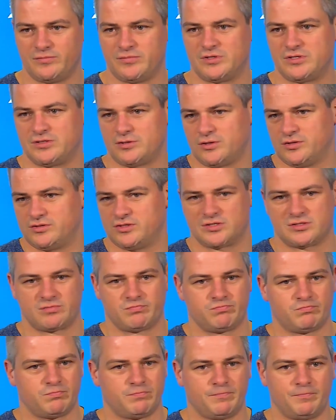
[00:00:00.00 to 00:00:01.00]
still just
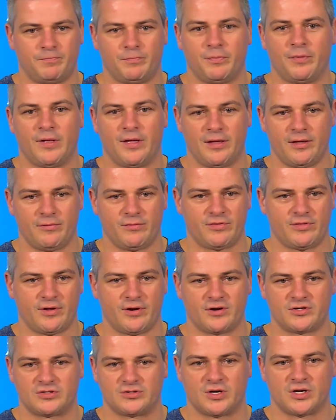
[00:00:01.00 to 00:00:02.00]
play
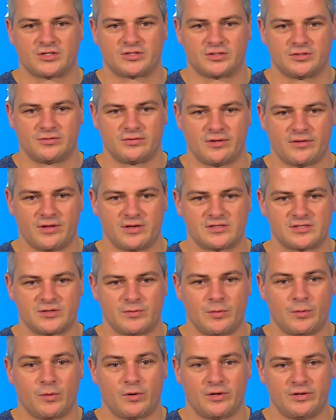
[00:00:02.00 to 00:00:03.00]
within our structure and the things that
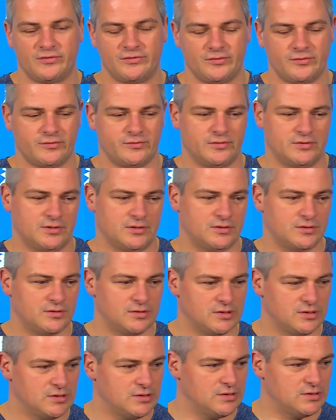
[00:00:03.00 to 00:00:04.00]
we want to do, and then
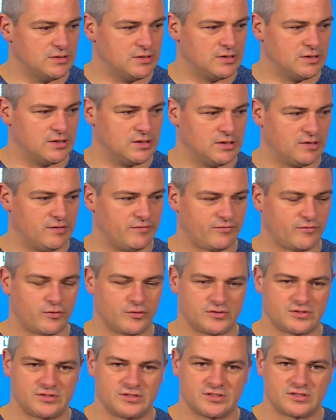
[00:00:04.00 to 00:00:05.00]
of
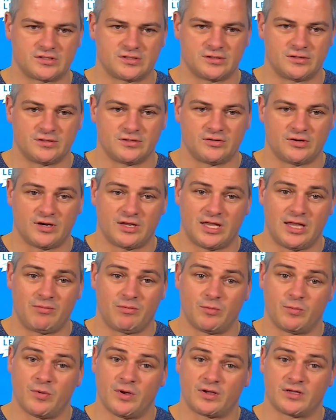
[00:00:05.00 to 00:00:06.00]
course just try to
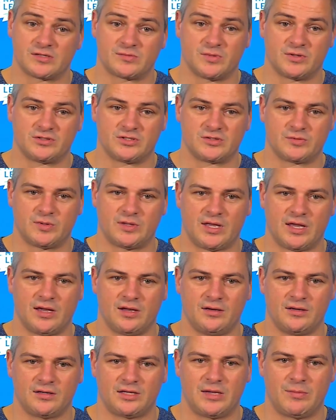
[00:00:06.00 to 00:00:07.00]
keep the puck as much as we
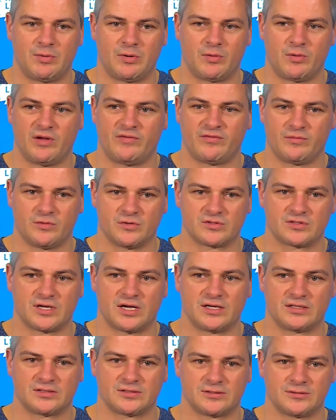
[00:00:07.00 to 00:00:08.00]
can and keep it away from those
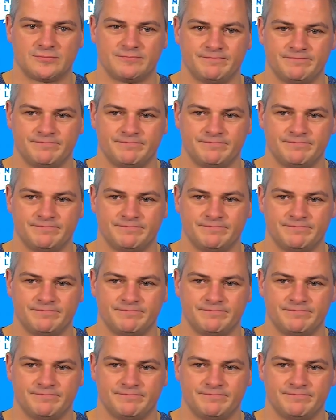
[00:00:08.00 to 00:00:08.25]
guys.